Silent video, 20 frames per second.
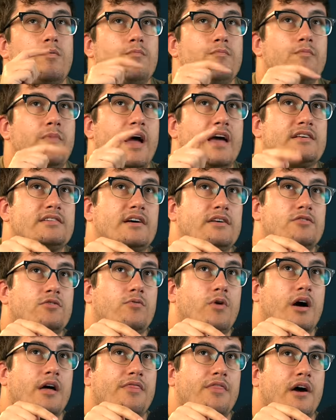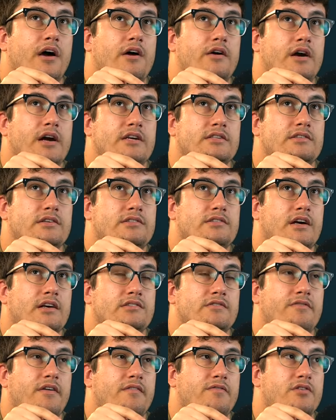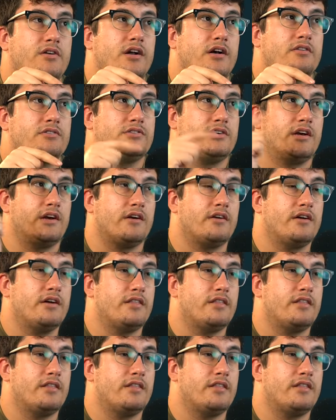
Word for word: max out the Roth I R A, six thousand five hundred dollars a year,